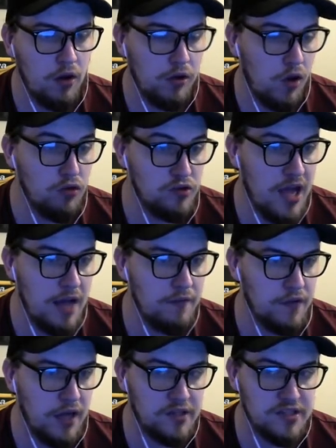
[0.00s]
a long time,
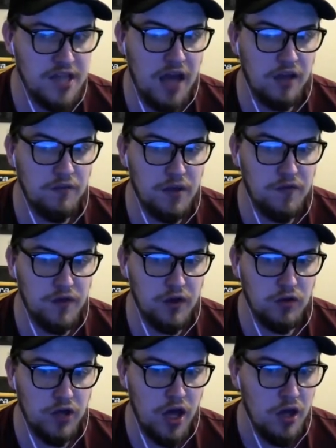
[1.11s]
for that style of
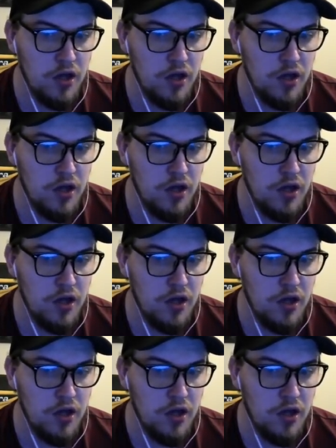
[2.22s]
midfielder.